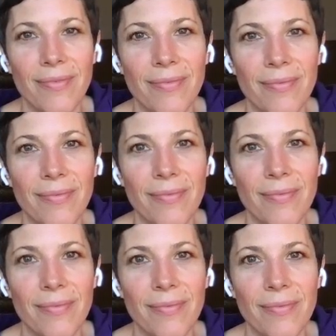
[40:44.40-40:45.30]

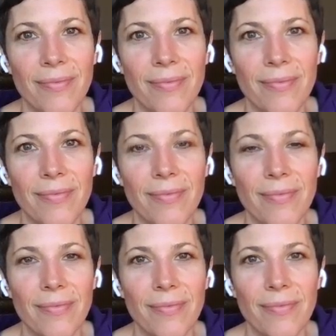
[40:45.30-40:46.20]

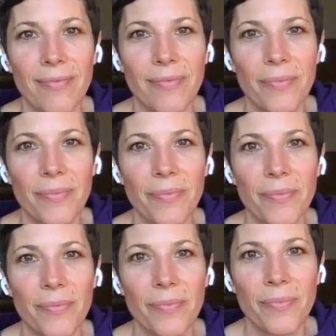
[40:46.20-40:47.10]

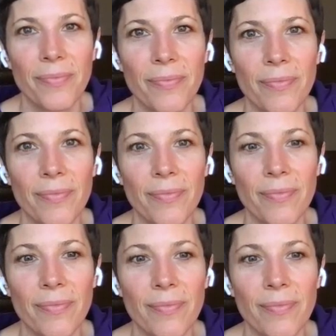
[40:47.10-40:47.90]
[no speech]